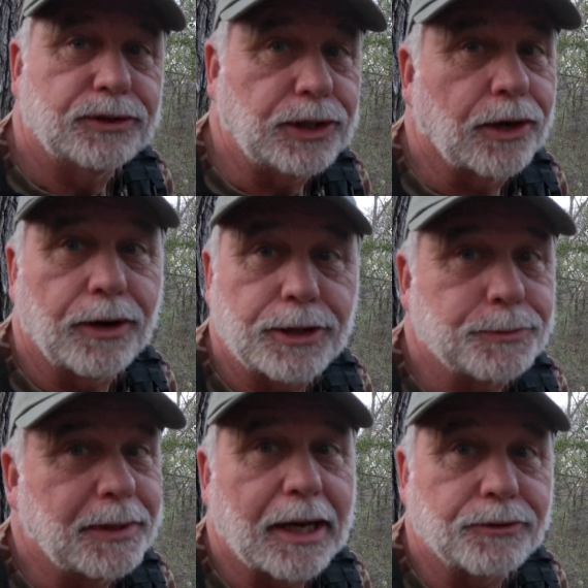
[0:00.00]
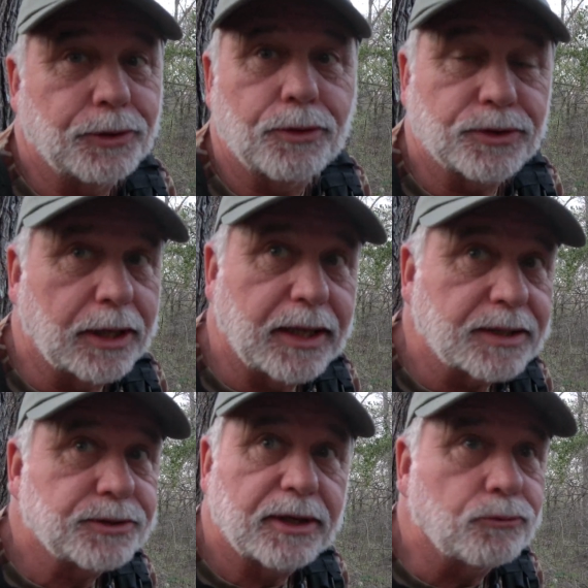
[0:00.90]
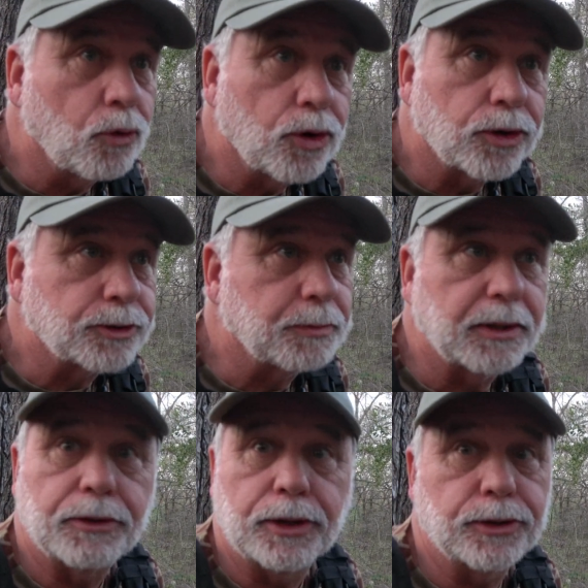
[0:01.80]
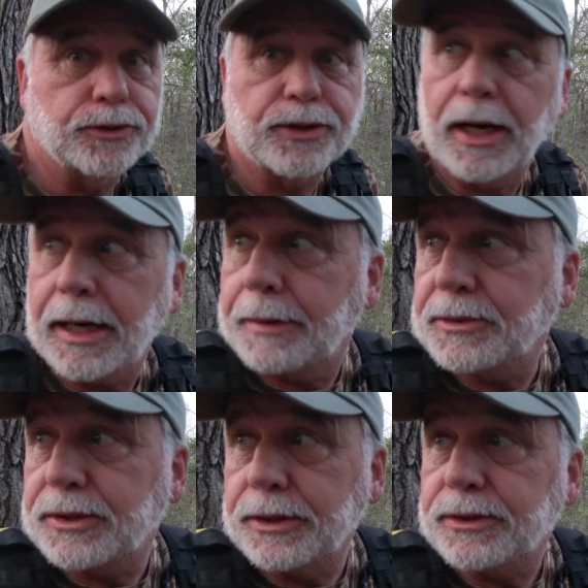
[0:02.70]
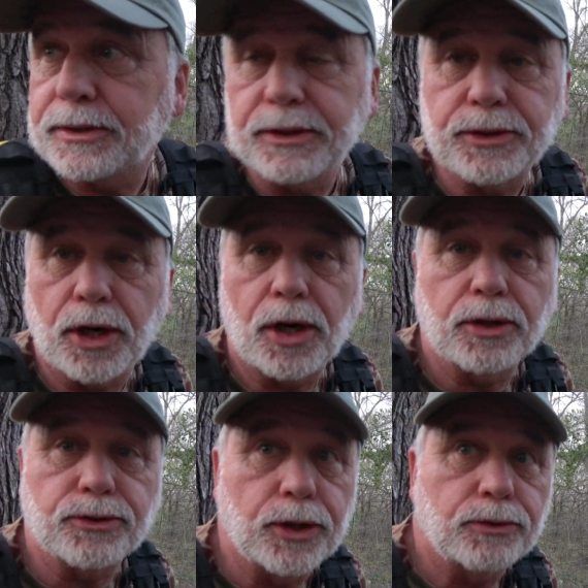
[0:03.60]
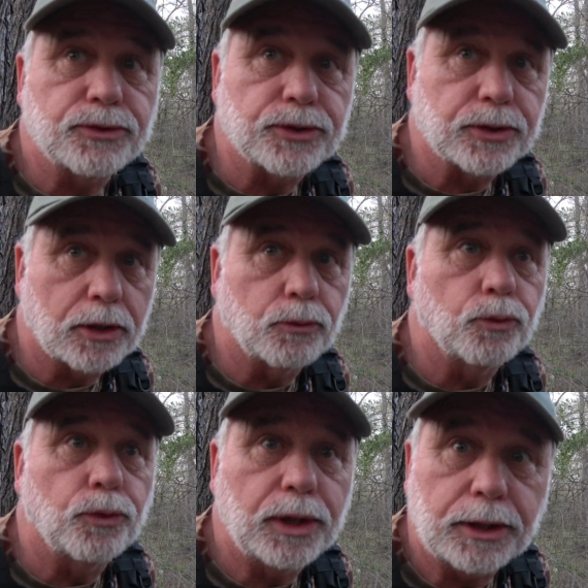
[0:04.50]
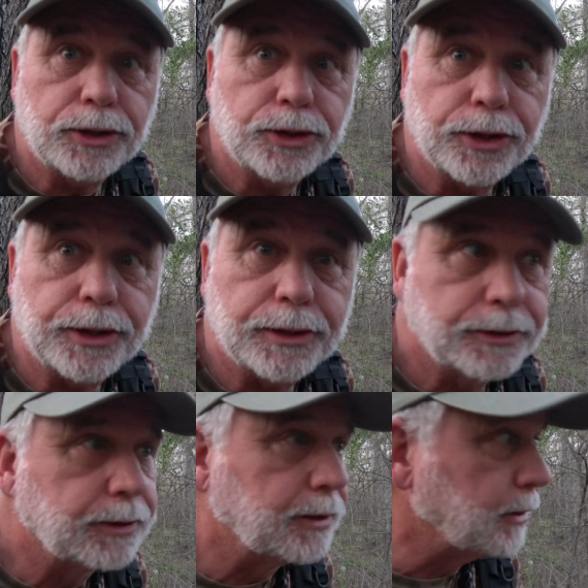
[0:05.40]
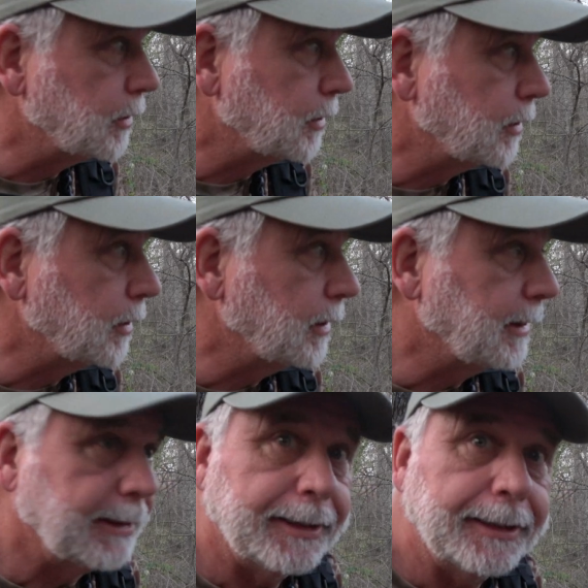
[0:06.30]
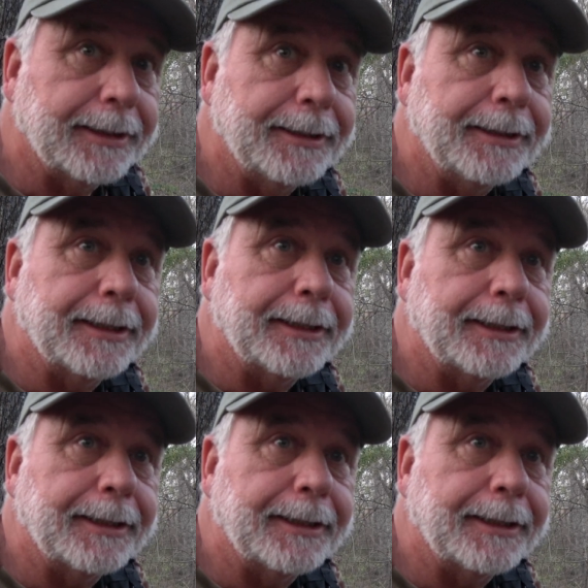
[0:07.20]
TRHP Outdoors, and that stuff works, but there's times these hogs' noses are really good. And,